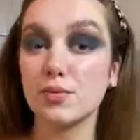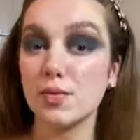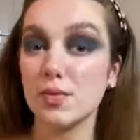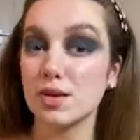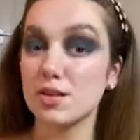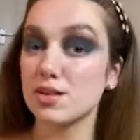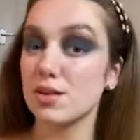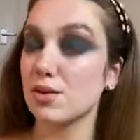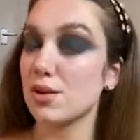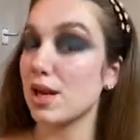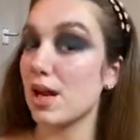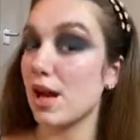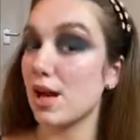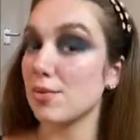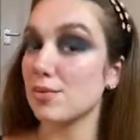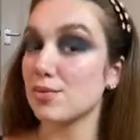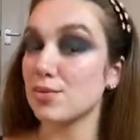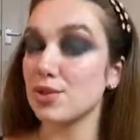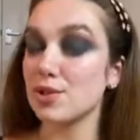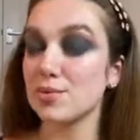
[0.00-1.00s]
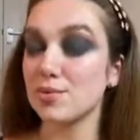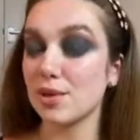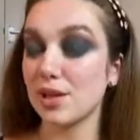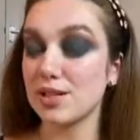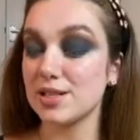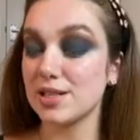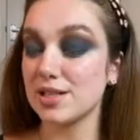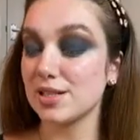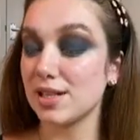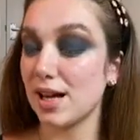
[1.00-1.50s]
So yeah, just
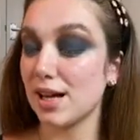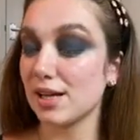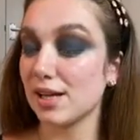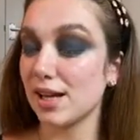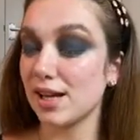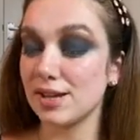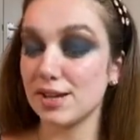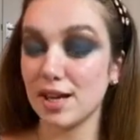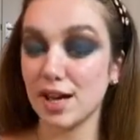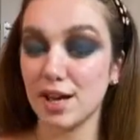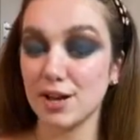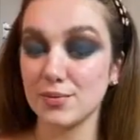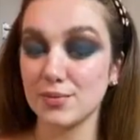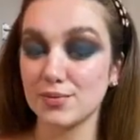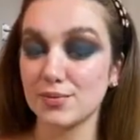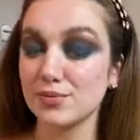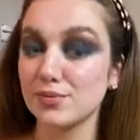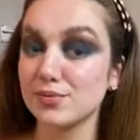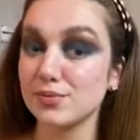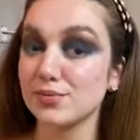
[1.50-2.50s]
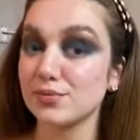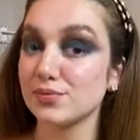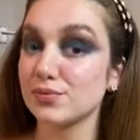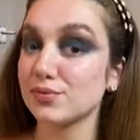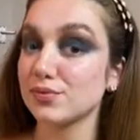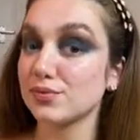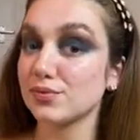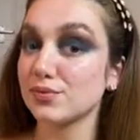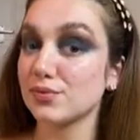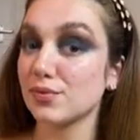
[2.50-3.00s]
blending that like that.
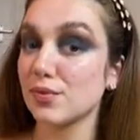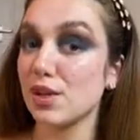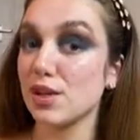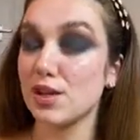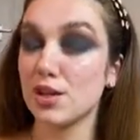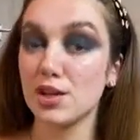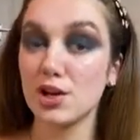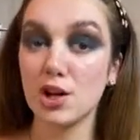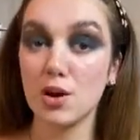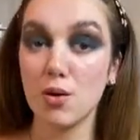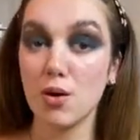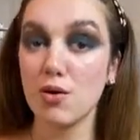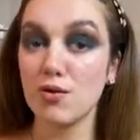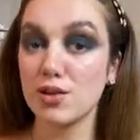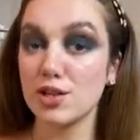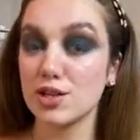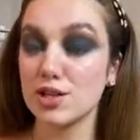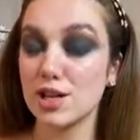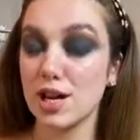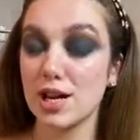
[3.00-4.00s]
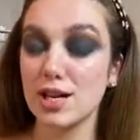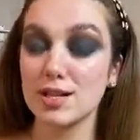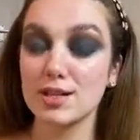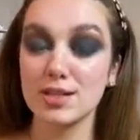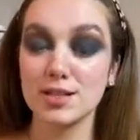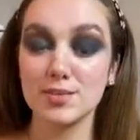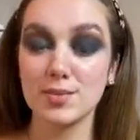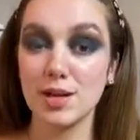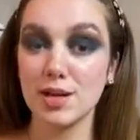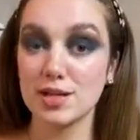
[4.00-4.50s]
You can go over the shades
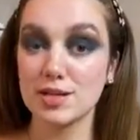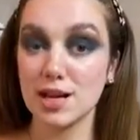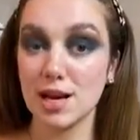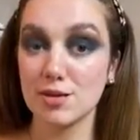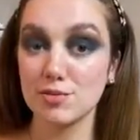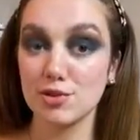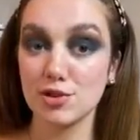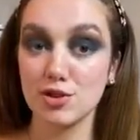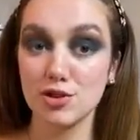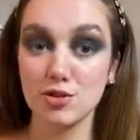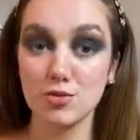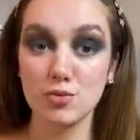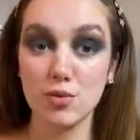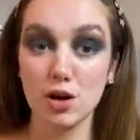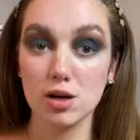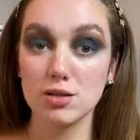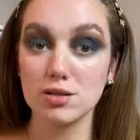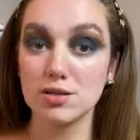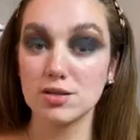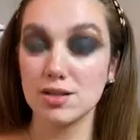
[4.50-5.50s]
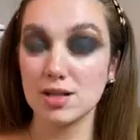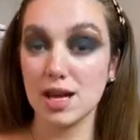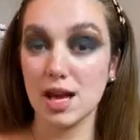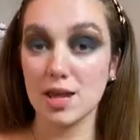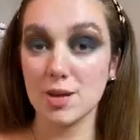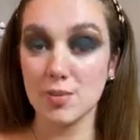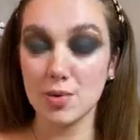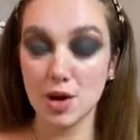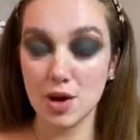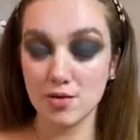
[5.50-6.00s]
as many times as you want to get
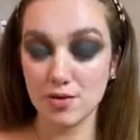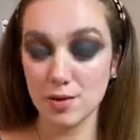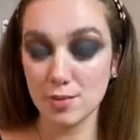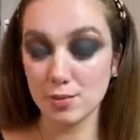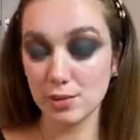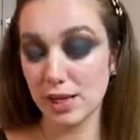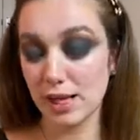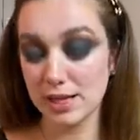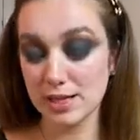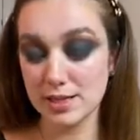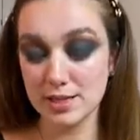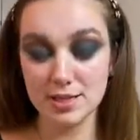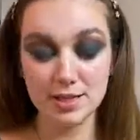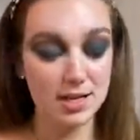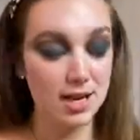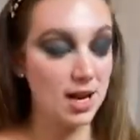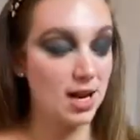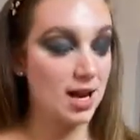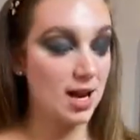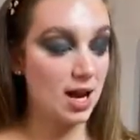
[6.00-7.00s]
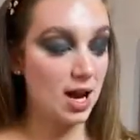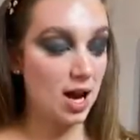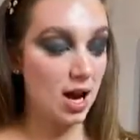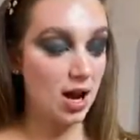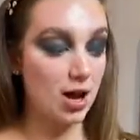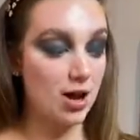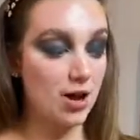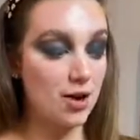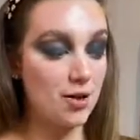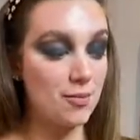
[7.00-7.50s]
the perfect blend.
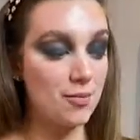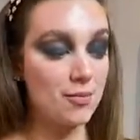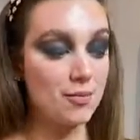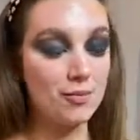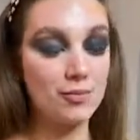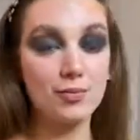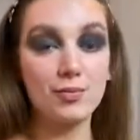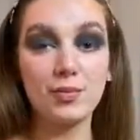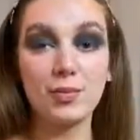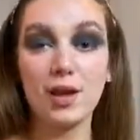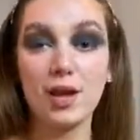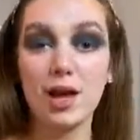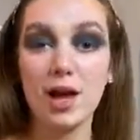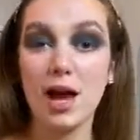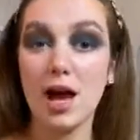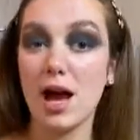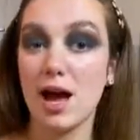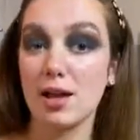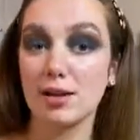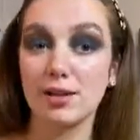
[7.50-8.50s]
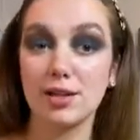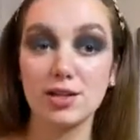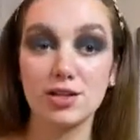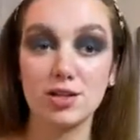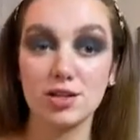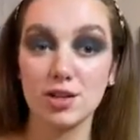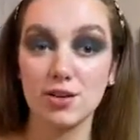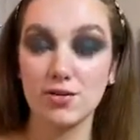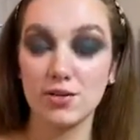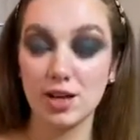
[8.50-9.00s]
I
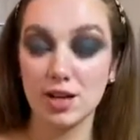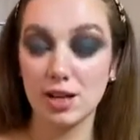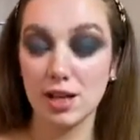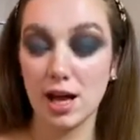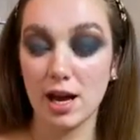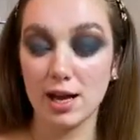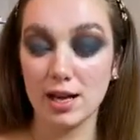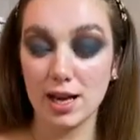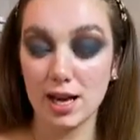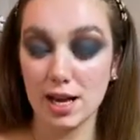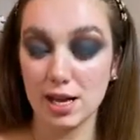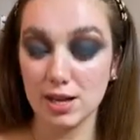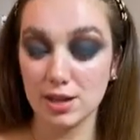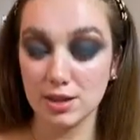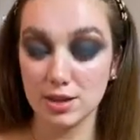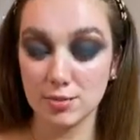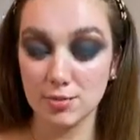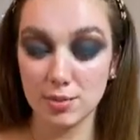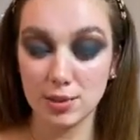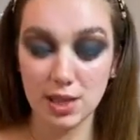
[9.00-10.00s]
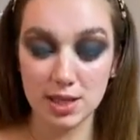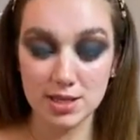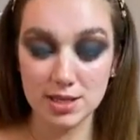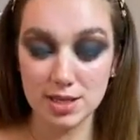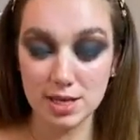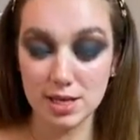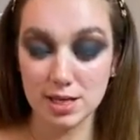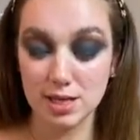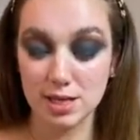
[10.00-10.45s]
literally feel like blending